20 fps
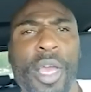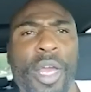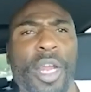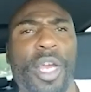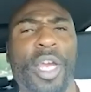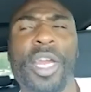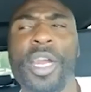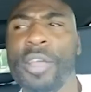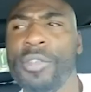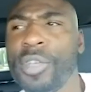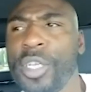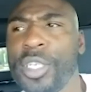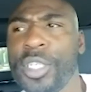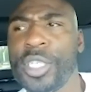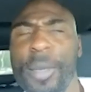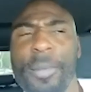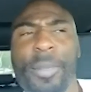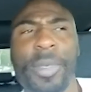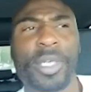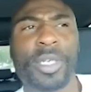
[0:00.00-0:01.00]
And the NFC
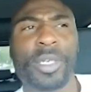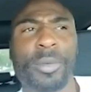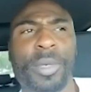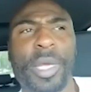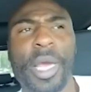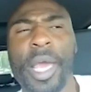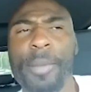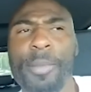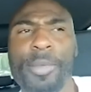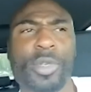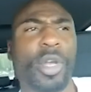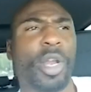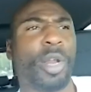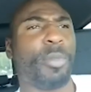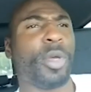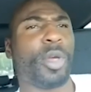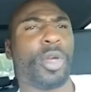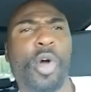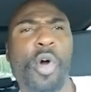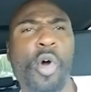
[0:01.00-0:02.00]
Championship game is going to
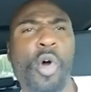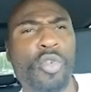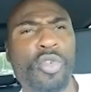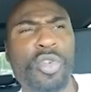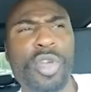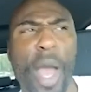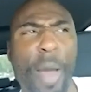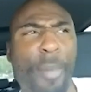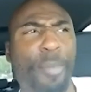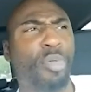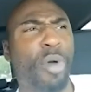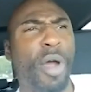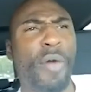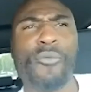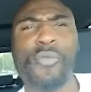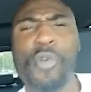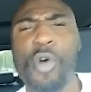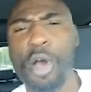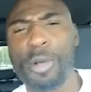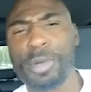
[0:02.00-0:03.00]
be cold. You got Brett
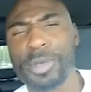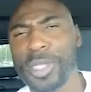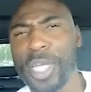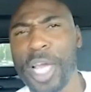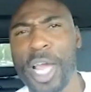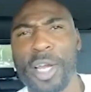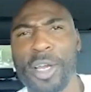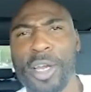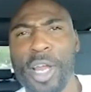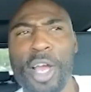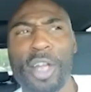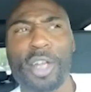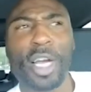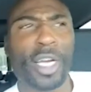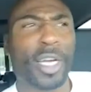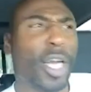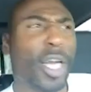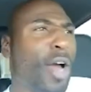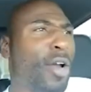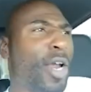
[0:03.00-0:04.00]
Favre standing there
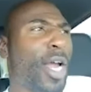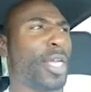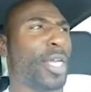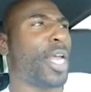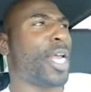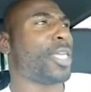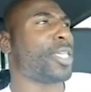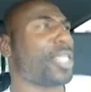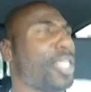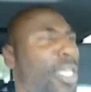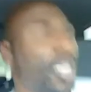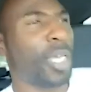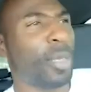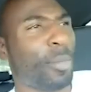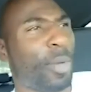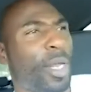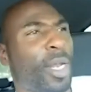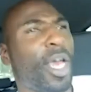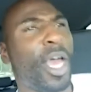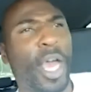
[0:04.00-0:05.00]
looking down at that team
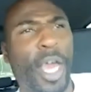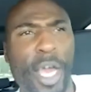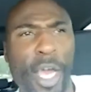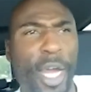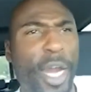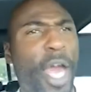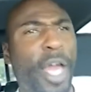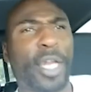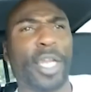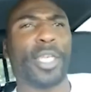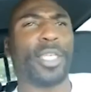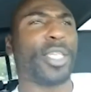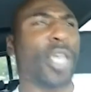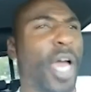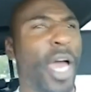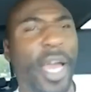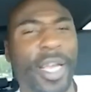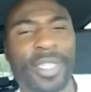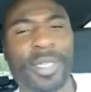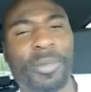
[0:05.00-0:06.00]
and at the
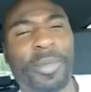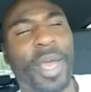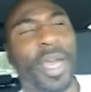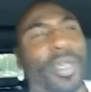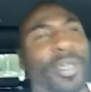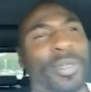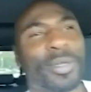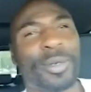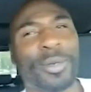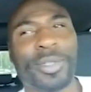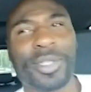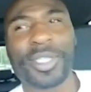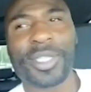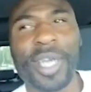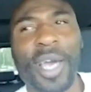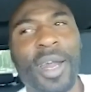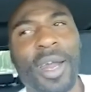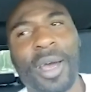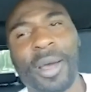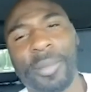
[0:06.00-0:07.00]
Giants. I'm like, dude,
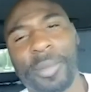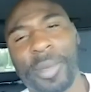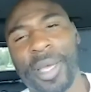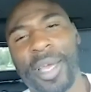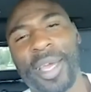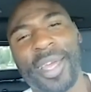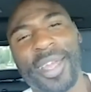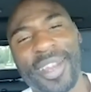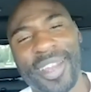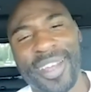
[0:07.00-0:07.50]
shut up, man.